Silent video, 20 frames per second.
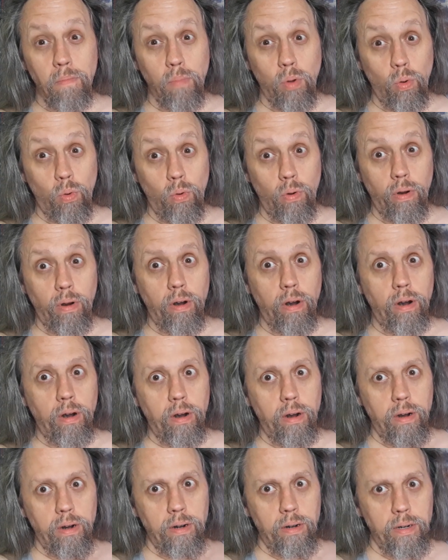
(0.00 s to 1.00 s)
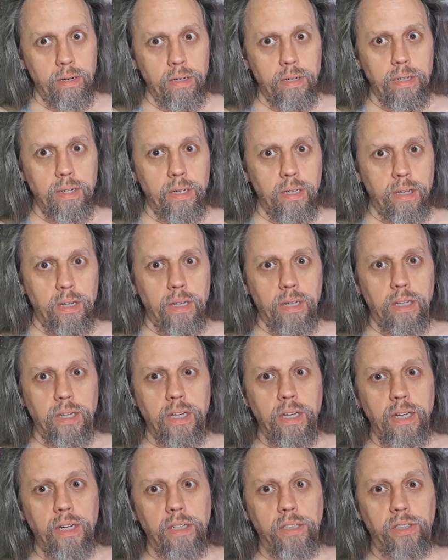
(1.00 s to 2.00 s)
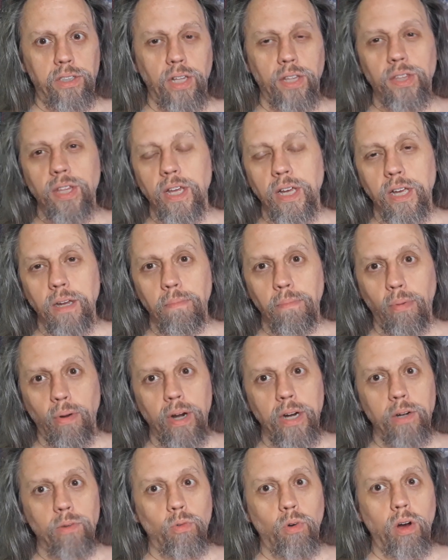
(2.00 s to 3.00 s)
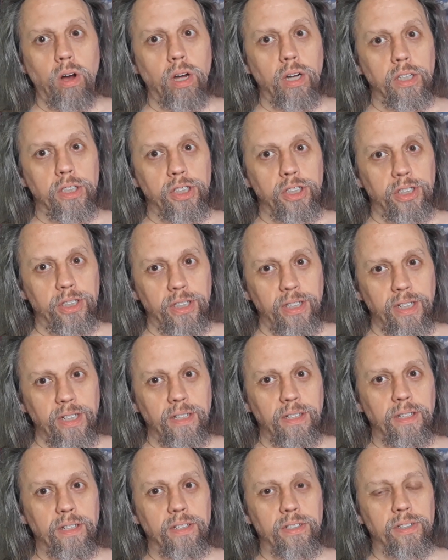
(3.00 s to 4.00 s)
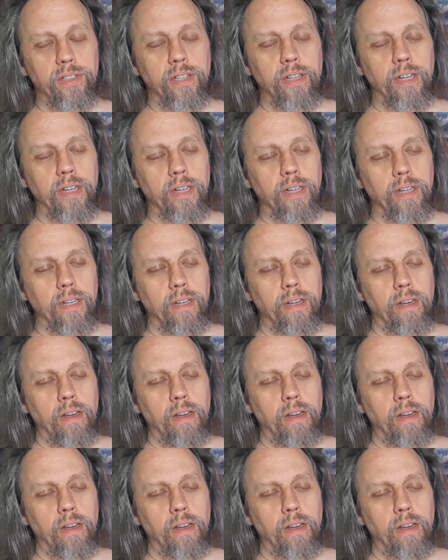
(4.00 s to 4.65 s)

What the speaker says: more kids that they can brainwash in this thing.